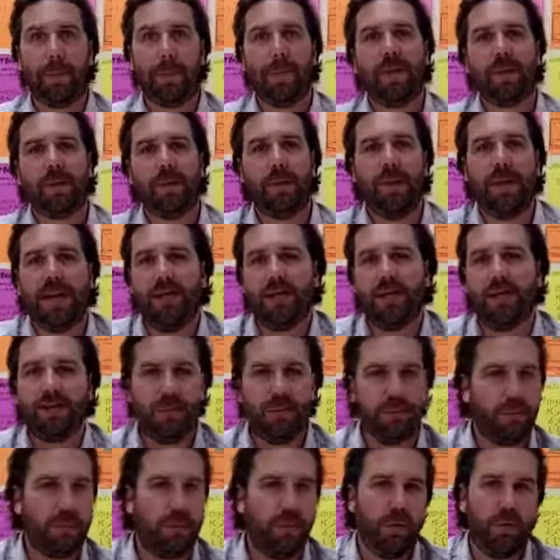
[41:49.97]
So we have
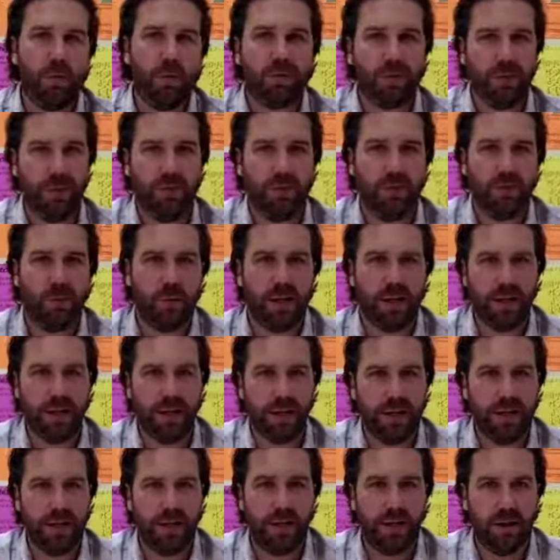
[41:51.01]
3 or 4 students working
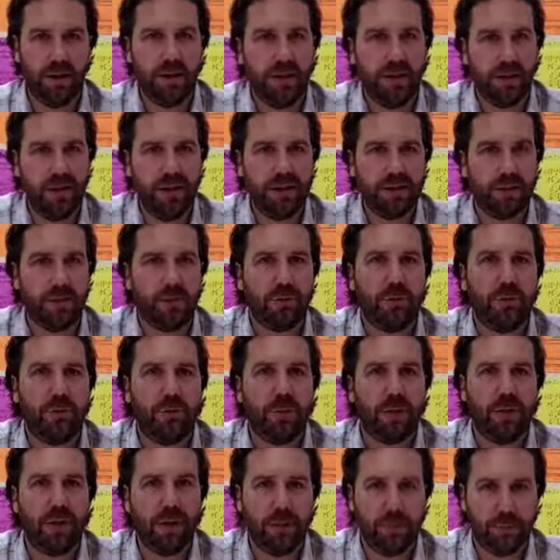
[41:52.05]
on as a group
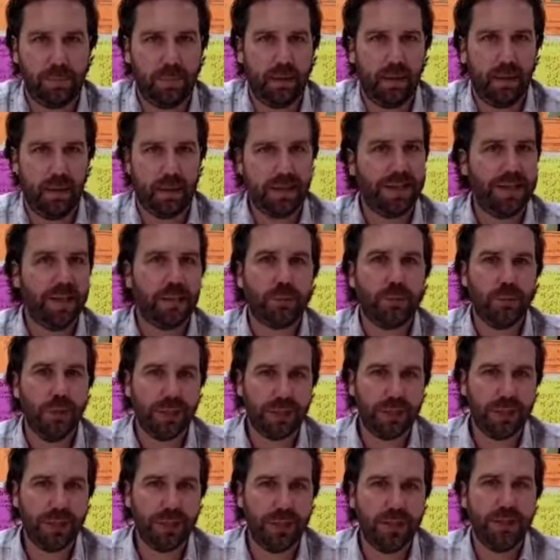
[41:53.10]
on each
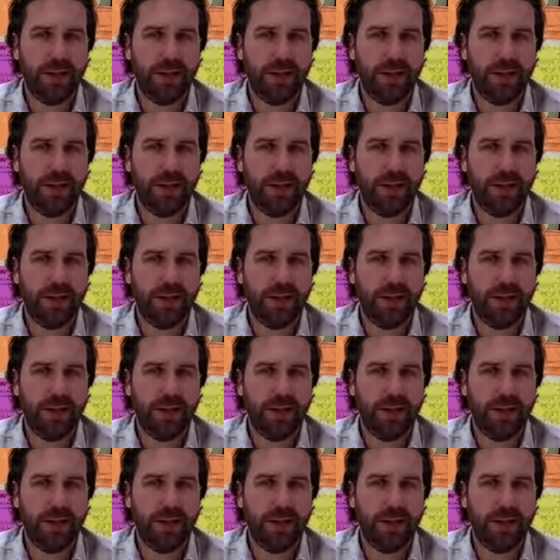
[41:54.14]
project.